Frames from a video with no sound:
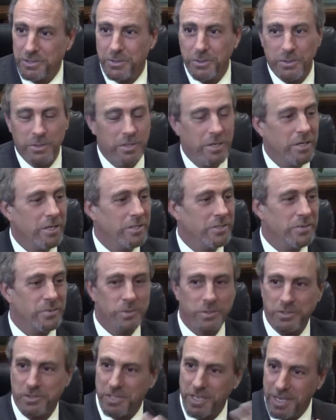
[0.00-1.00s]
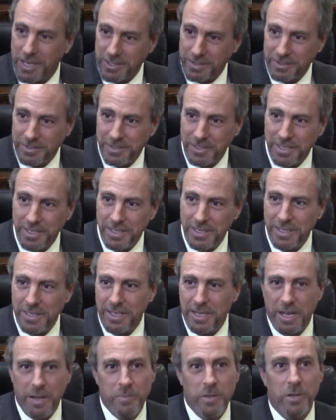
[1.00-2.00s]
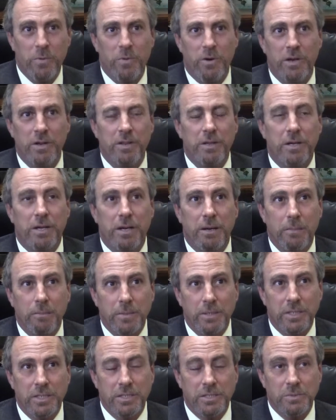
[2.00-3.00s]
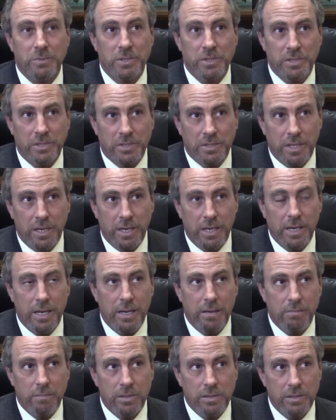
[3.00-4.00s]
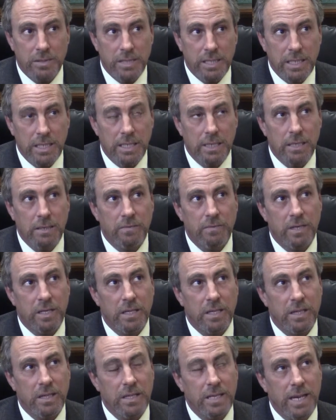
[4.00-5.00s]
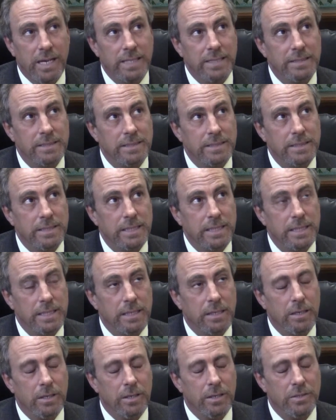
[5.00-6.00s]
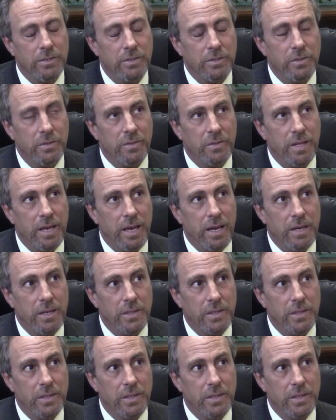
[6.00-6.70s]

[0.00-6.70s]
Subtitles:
The cold calls were done. I mean, one of the companies was done, I believe, in 2000